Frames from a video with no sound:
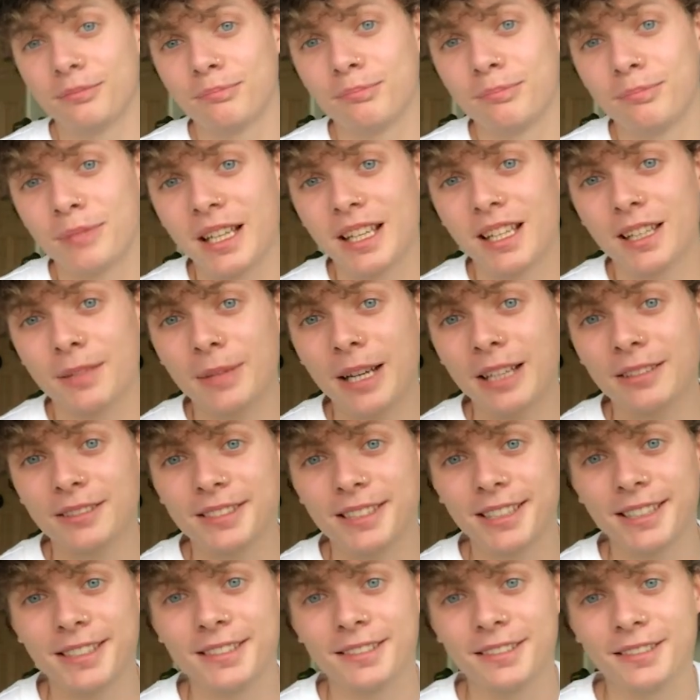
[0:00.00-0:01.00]
peak of the
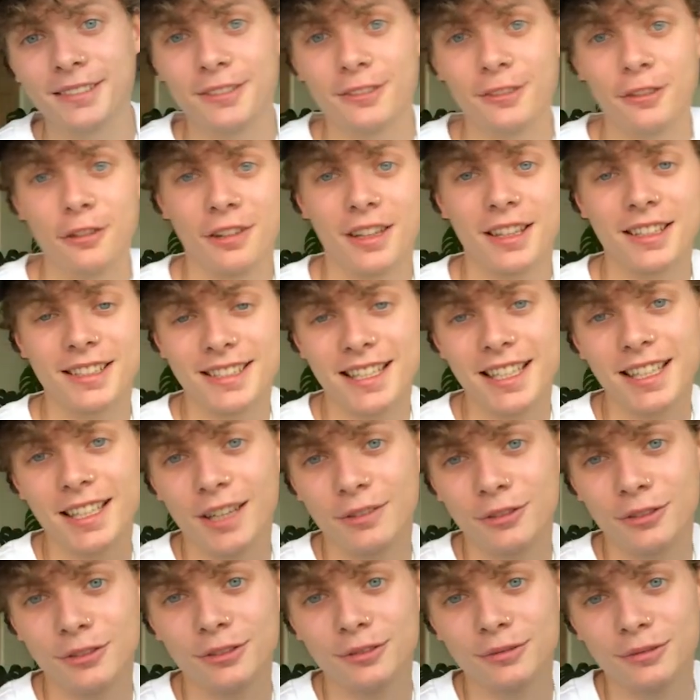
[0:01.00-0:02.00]
mountain or at the sea
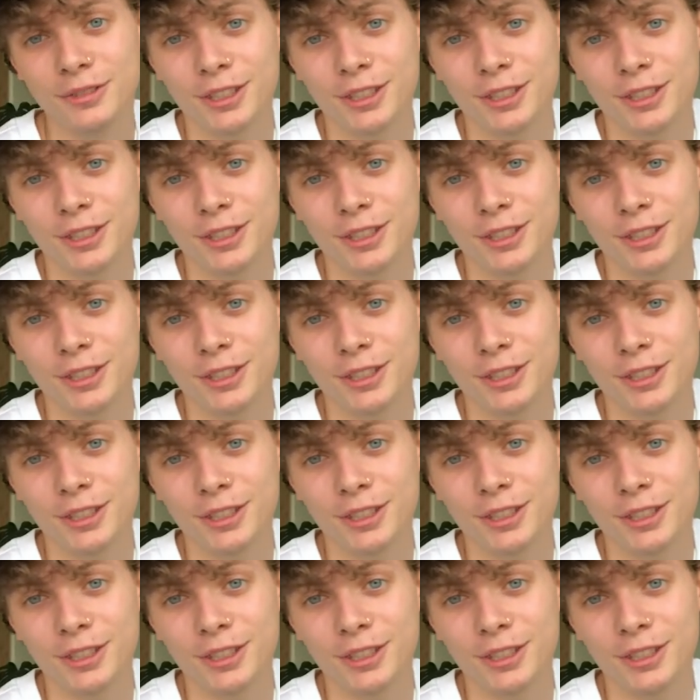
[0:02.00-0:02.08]
level.